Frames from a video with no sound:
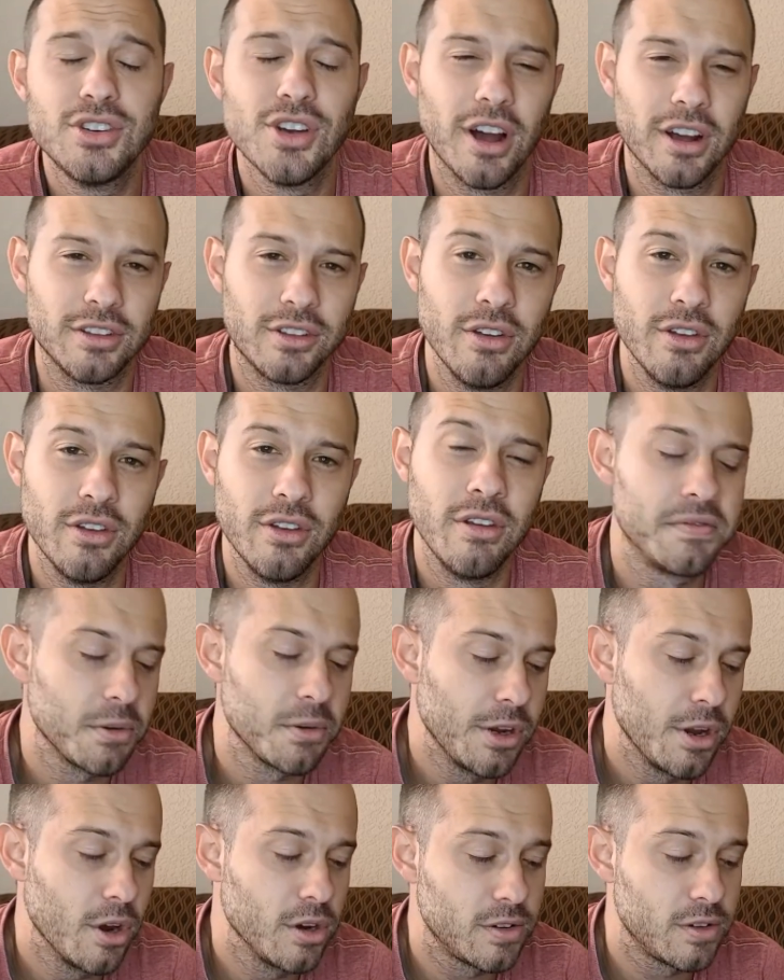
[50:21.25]
Chuck, dude, if
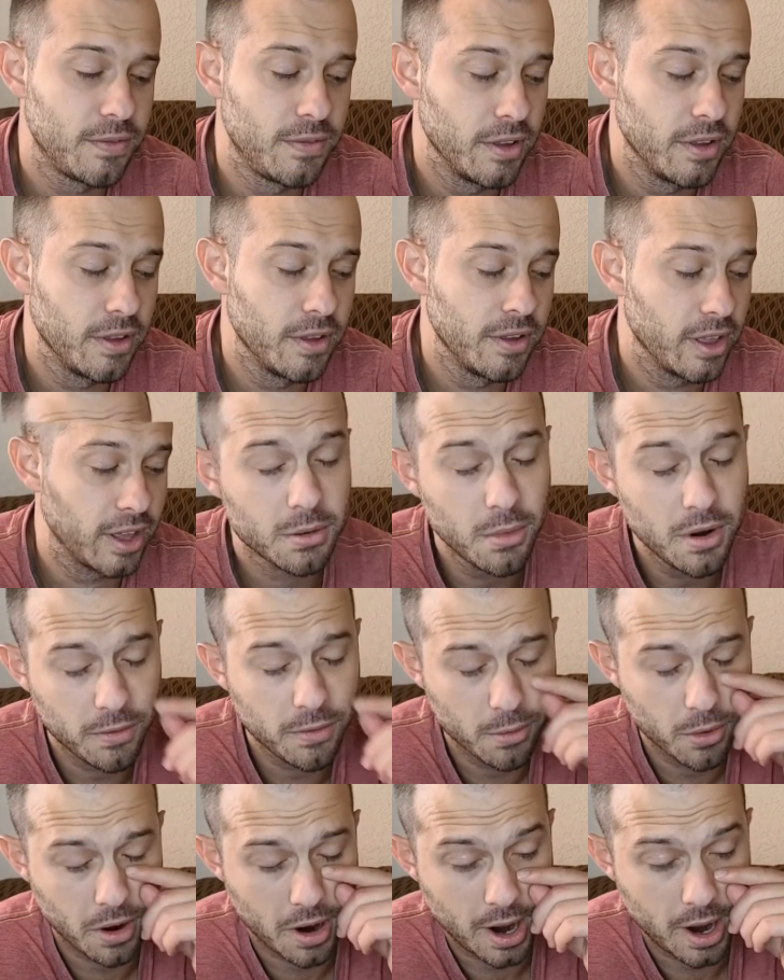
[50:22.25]
somebody hurt your feelings, like if
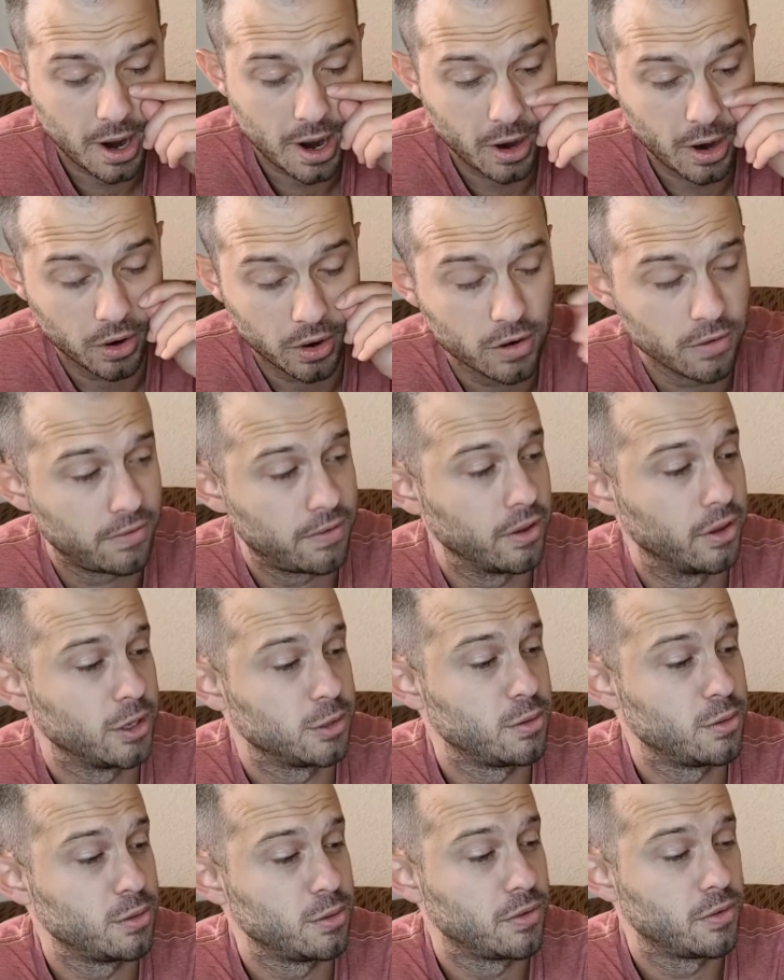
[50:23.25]
somebody from Ohio hurt your
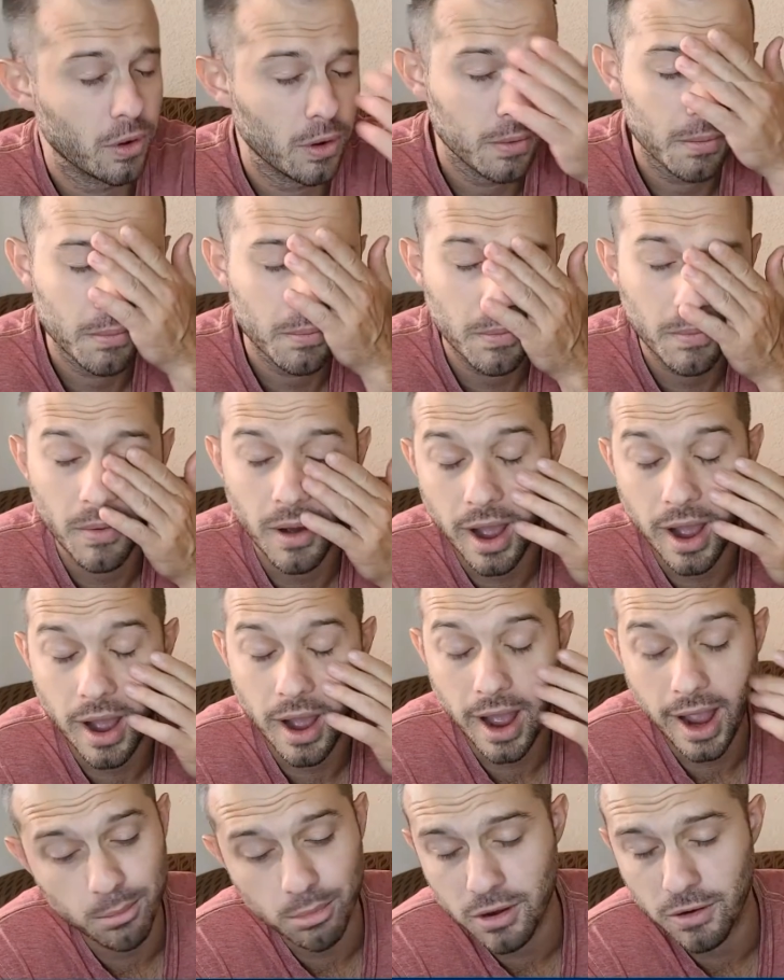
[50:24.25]
feelings before,
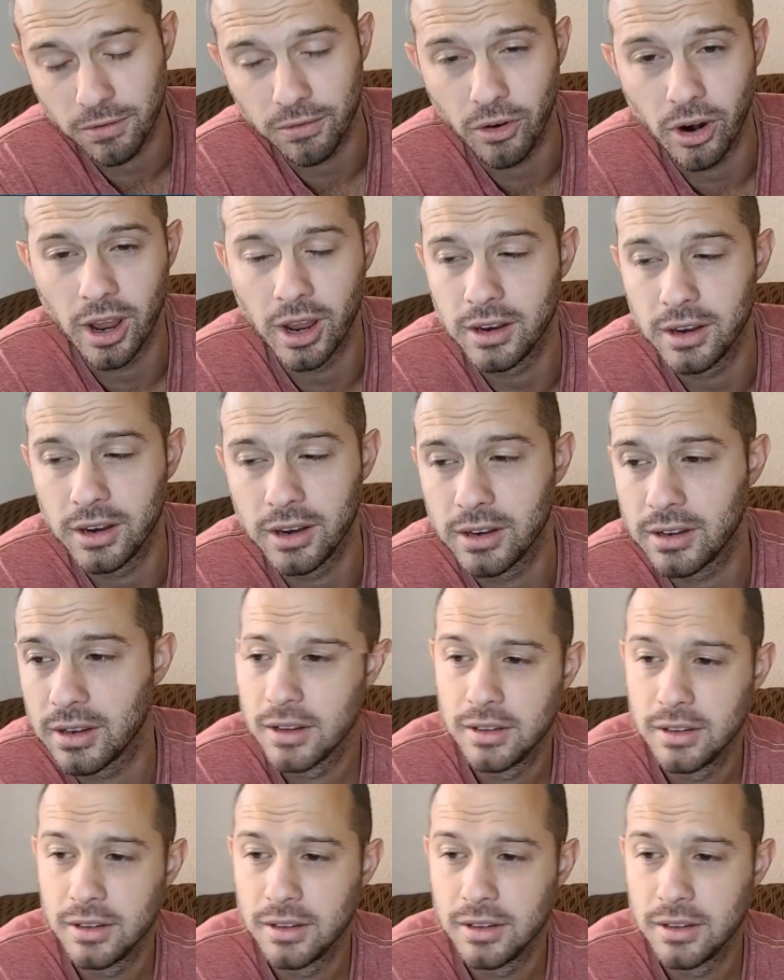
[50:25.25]
I can be your friend.